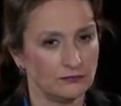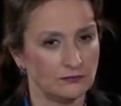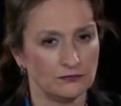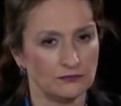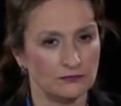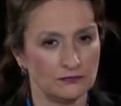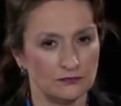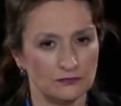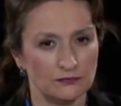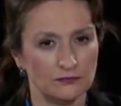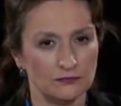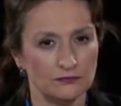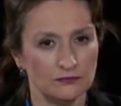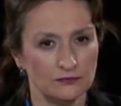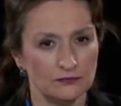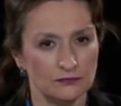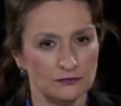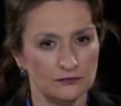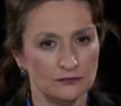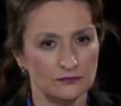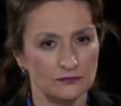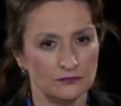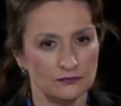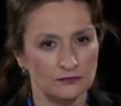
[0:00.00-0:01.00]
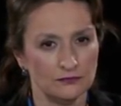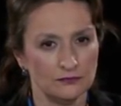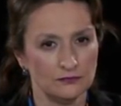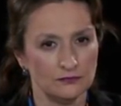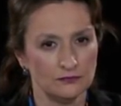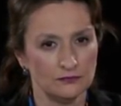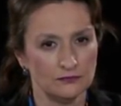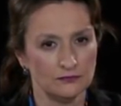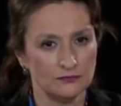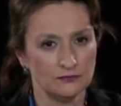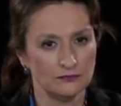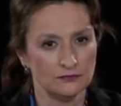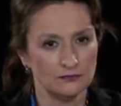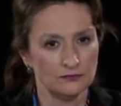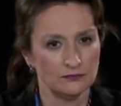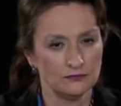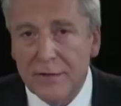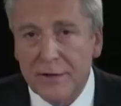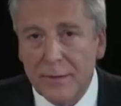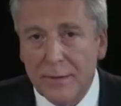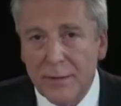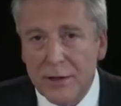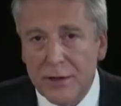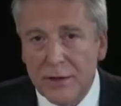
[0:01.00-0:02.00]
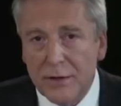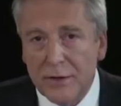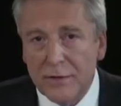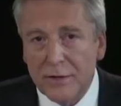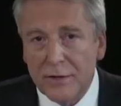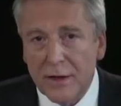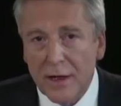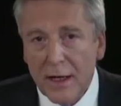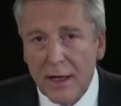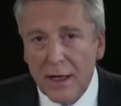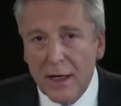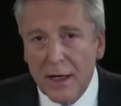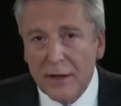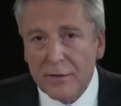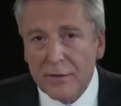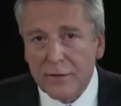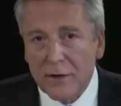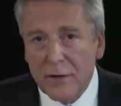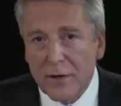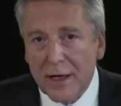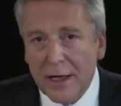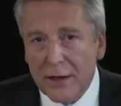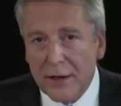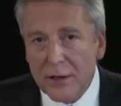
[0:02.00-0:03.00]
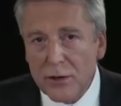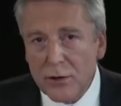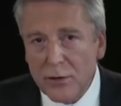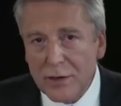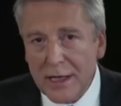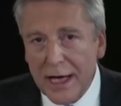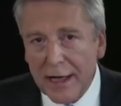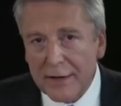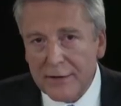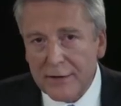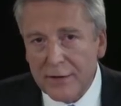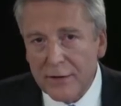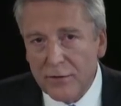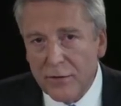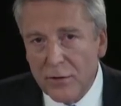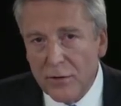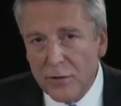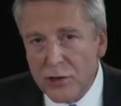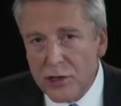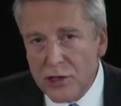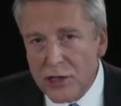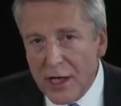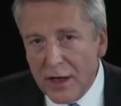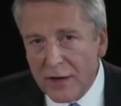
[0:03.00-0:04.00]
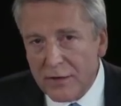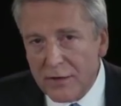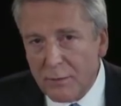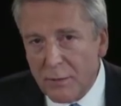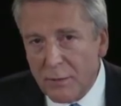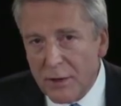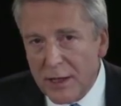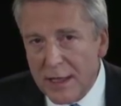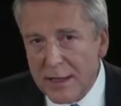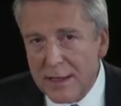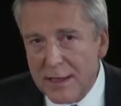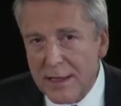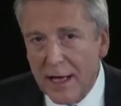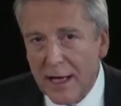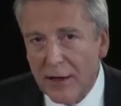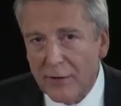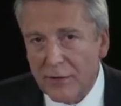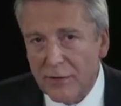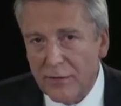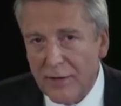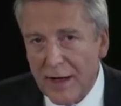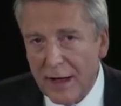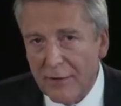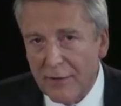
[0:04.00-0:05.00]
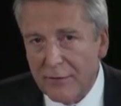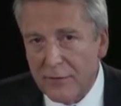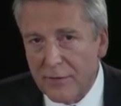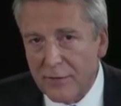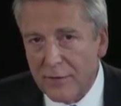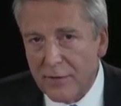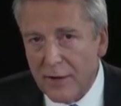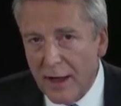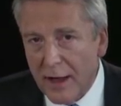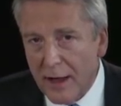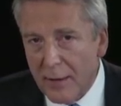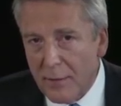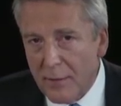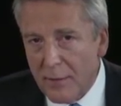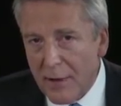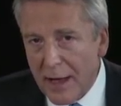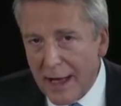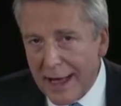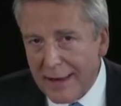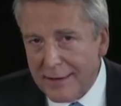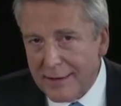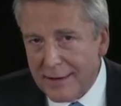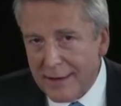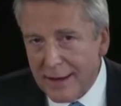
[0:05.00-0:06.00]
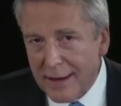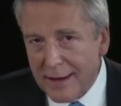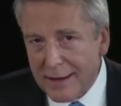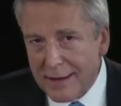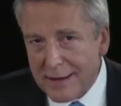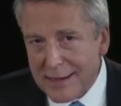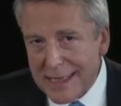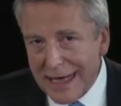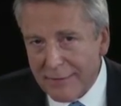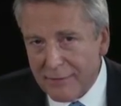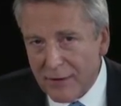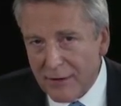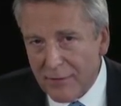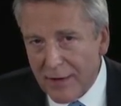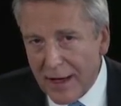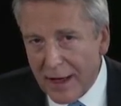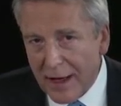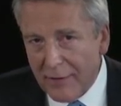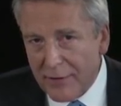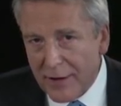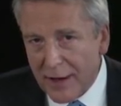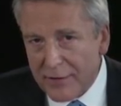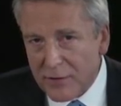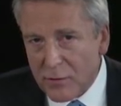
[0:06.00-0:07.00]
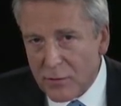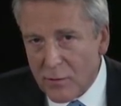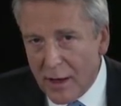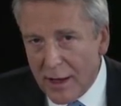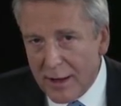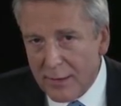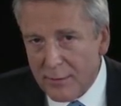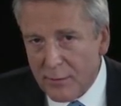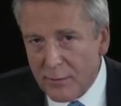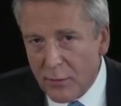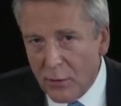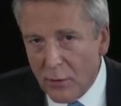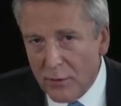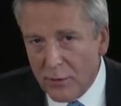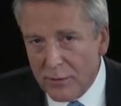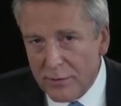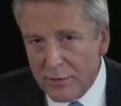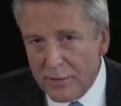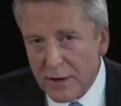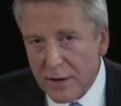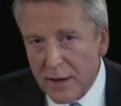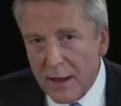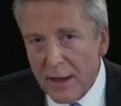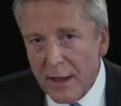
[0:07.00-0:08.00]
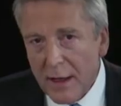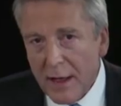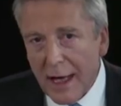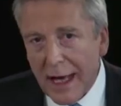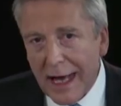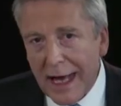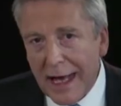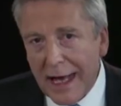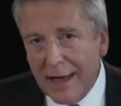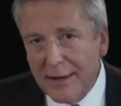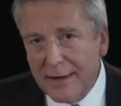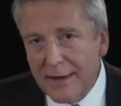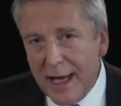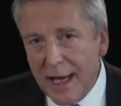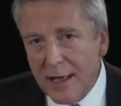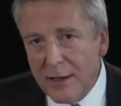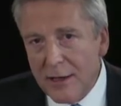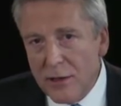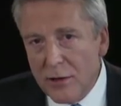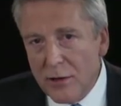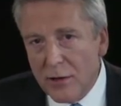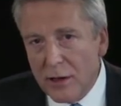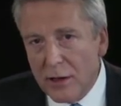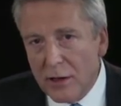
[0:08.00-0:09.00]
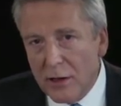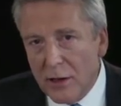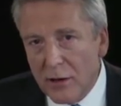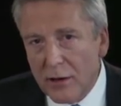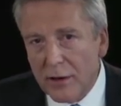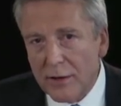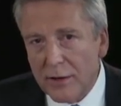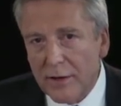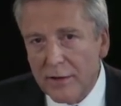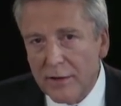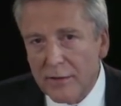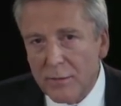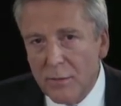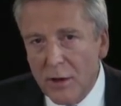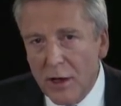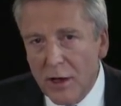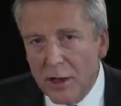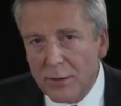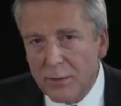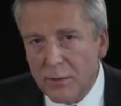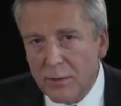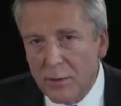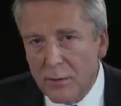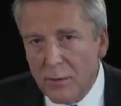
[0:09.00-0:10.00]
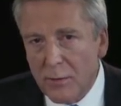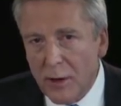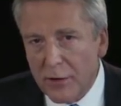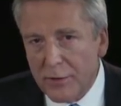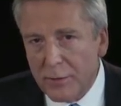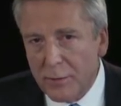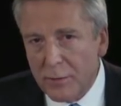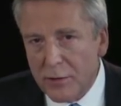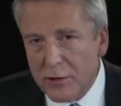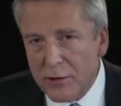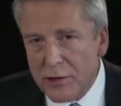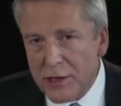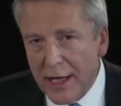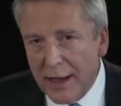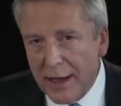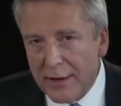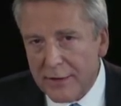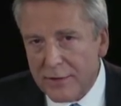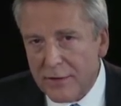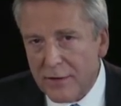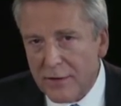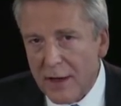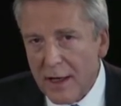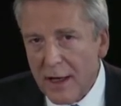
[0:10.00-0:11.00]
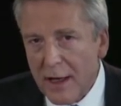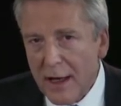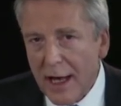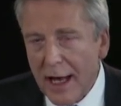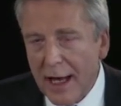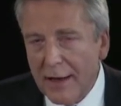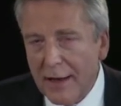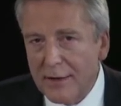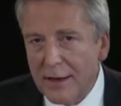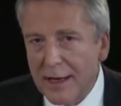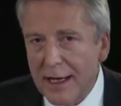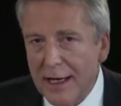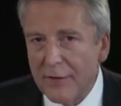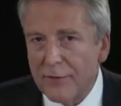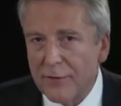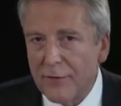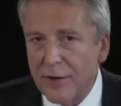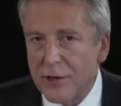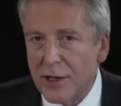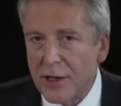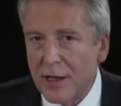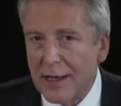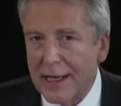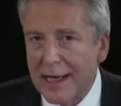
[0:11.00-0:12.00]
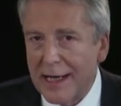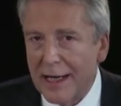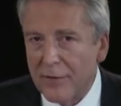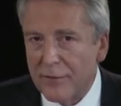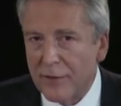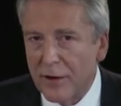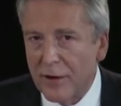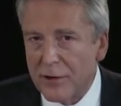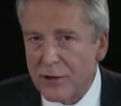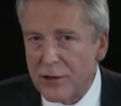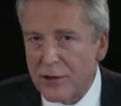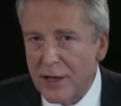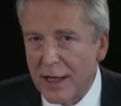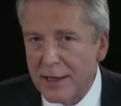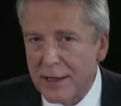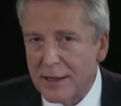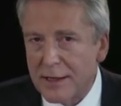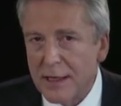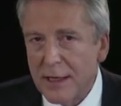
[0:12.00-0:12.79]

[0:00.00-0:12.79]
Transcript: echo in the cath lab if you've got nice images. So you get a short axis view just beneath the aortic valve and the TAVI valve, and that's quite important. And then you can look at these multiple jets in the left ventricular outflow tract